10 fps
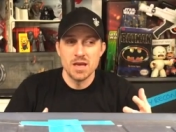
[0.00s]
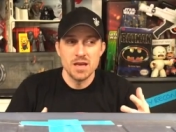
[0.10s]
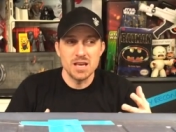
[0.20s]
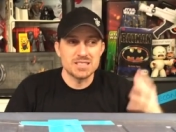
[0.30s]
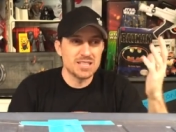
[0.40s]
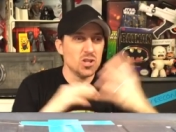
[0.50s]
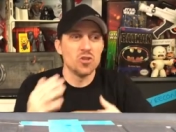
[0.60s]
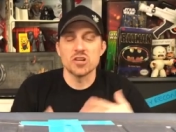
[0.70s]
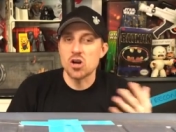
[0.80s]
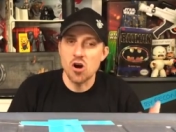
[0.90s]
it's still on
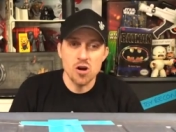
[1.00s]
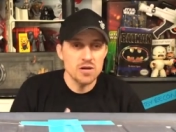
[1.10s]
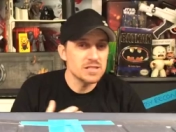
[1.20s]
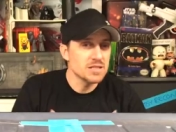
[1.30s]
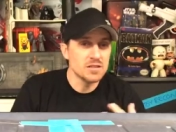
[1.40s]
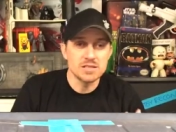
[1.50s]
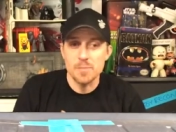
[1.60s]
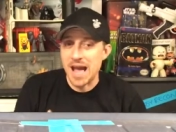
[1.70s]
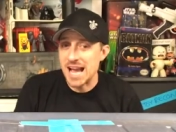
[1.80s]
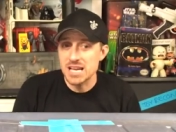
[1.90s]
the card, it's still on the
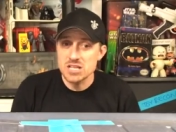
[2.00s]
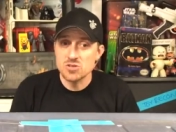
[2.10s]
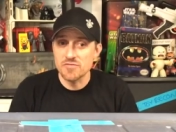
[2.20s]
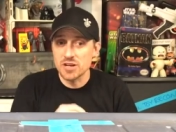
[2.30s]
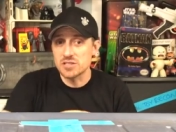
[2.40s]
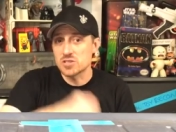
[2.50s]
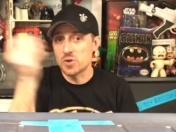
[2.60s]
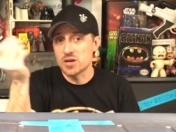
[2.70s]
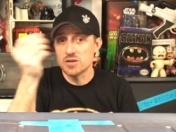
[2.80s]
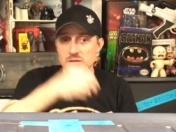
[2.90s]
package, so I figured it's
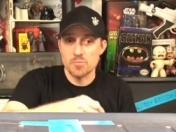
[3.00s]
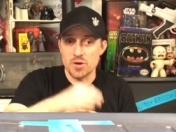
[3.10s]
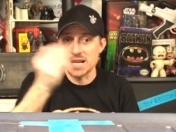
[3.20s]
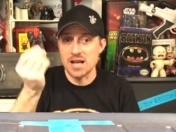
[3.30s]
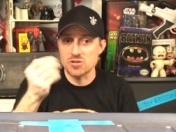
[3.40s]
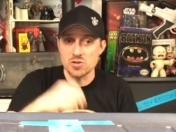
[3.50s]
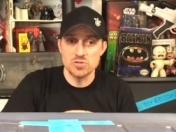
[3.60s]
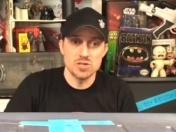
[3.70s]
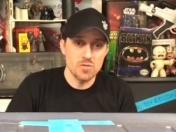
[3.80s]
quicker to bring it out and show it to you.